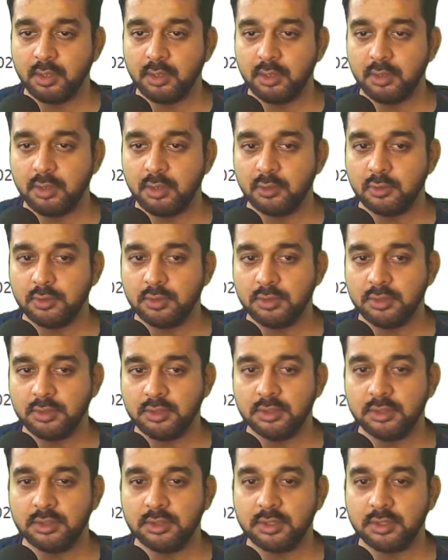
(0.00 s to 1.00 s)
Now this
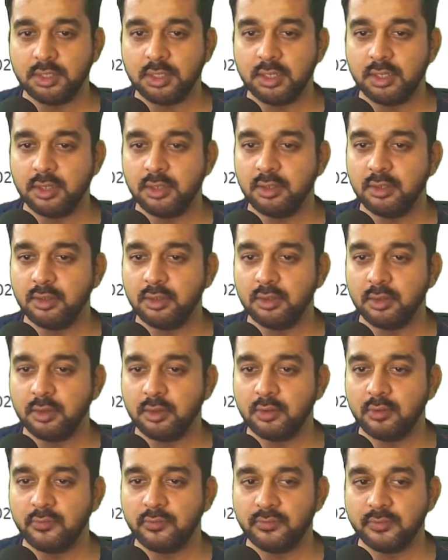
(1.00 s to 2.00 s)
is kind
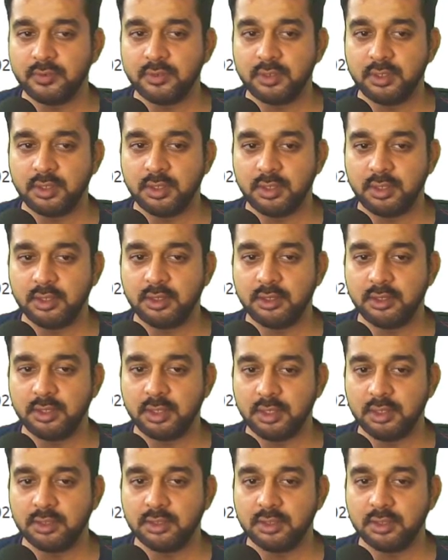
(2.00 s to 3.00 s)
of thing
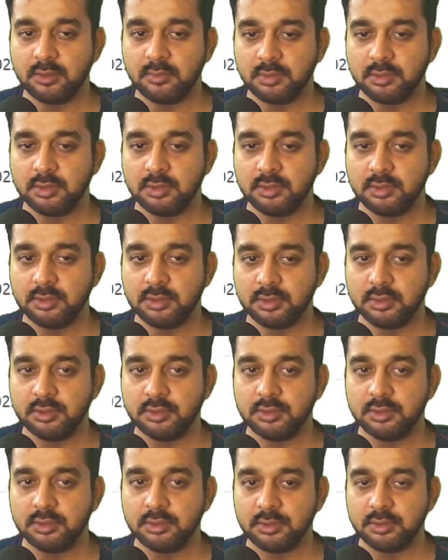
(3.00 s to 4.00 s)
that comes under
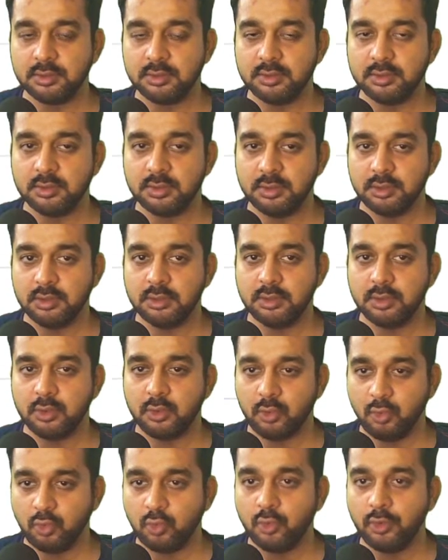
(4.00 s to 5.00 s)

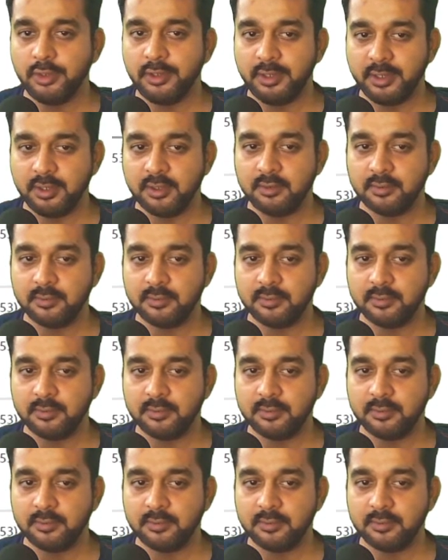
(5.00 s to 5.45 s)
coding,